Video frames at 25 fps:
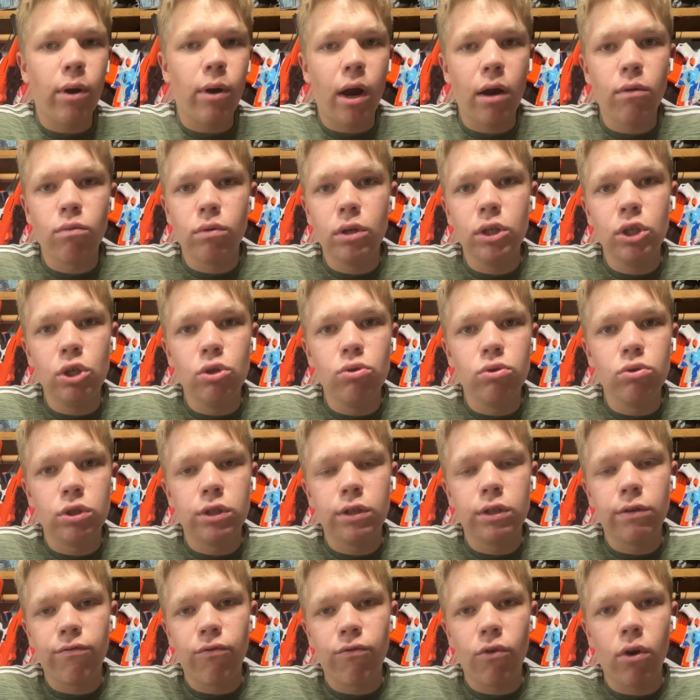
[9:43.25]
I reused
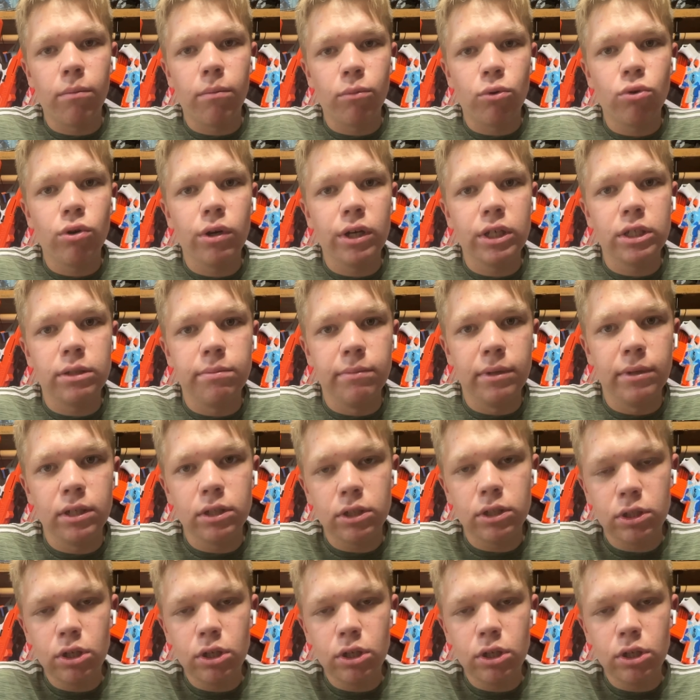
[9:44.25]
from Christmas.